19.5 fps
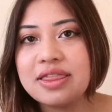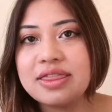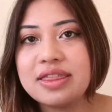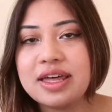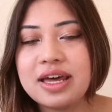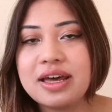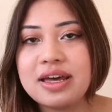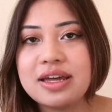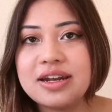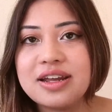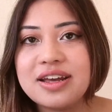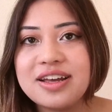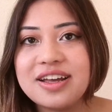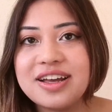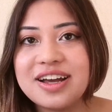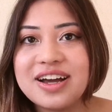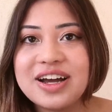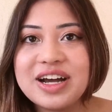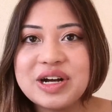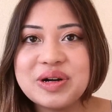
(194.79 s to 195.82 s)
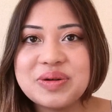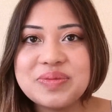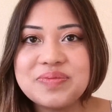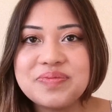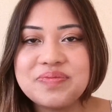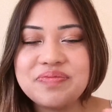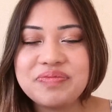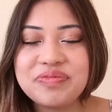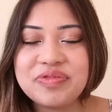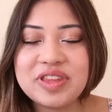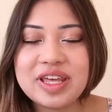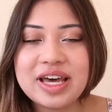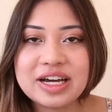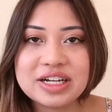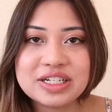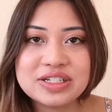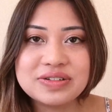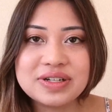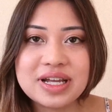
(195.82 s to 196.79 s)
than the
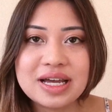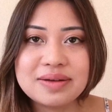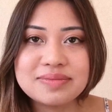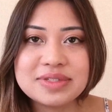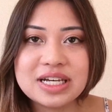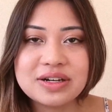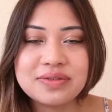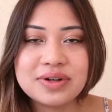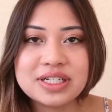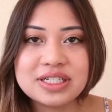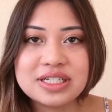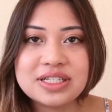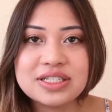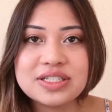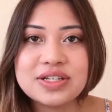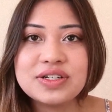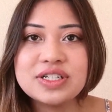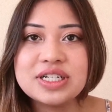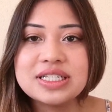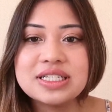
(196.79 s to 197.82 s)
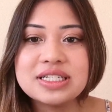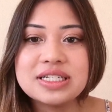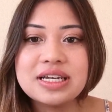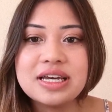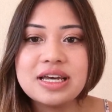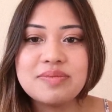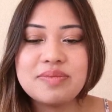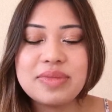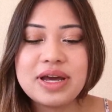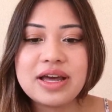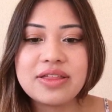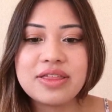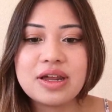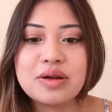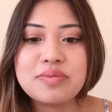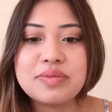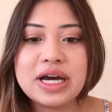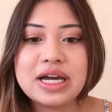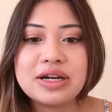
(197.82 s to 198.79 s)
actual GAMSAT questions, so just bear
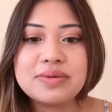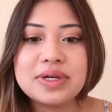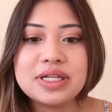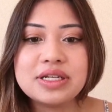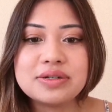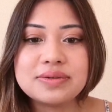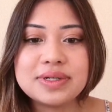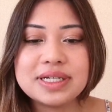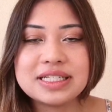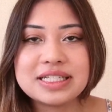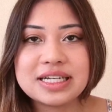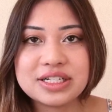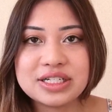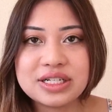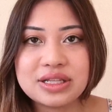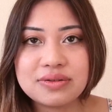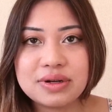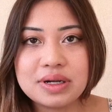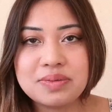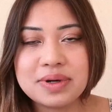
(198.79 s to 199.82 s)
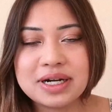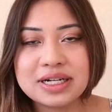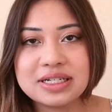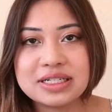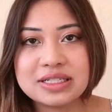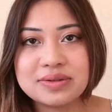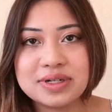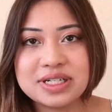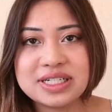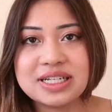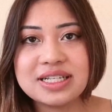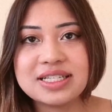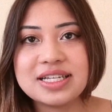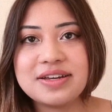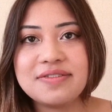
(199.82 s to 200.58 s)
that in mind when you're doing section 3 practice questions.